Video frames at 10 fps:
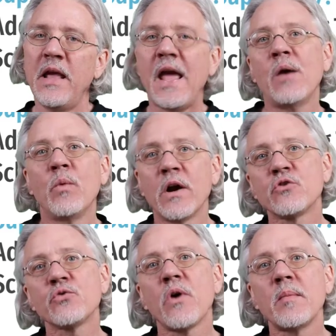and where
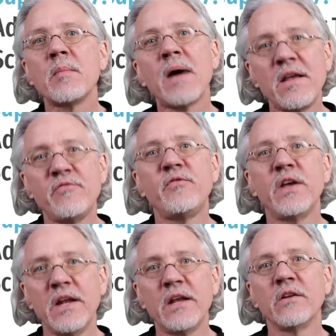trauma might
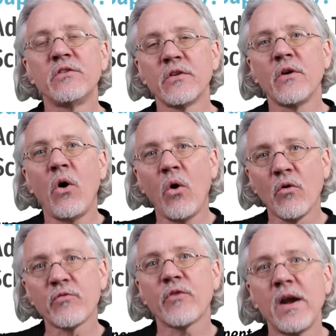fit into the
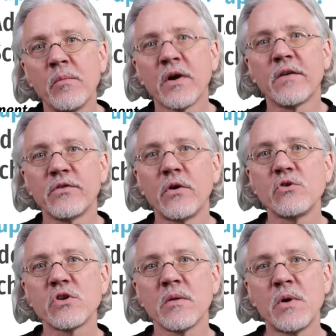whole framework of
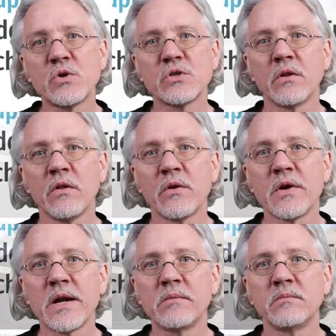social emotional
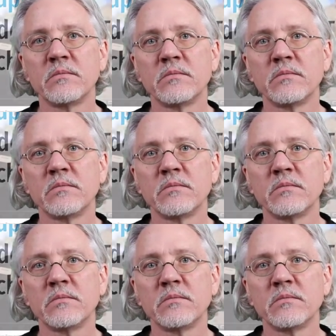learning.